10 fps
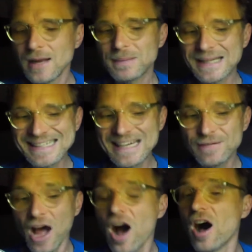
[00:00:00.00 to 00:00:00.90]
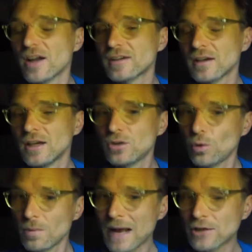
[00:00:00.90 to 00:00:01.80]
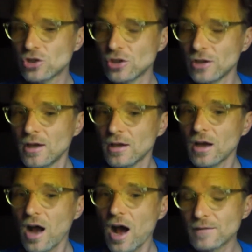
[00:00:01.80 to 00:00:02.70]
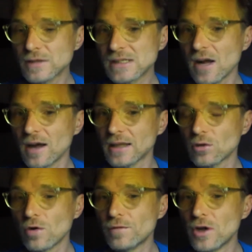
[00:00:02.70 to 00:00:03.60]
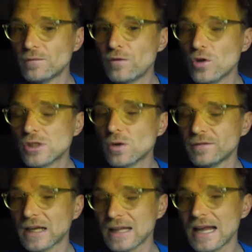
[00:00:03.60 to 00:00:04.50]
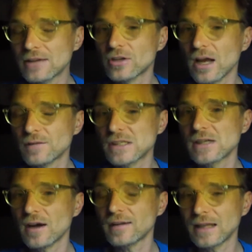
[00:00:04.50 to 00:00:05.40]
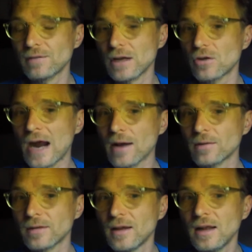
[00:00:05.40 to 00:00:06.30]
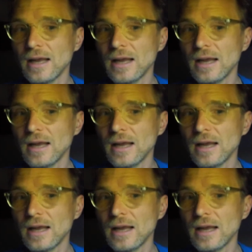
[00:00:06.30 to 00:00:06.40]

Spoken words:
but it's even harder to imagine either side, or those who have declared on either side giving ground.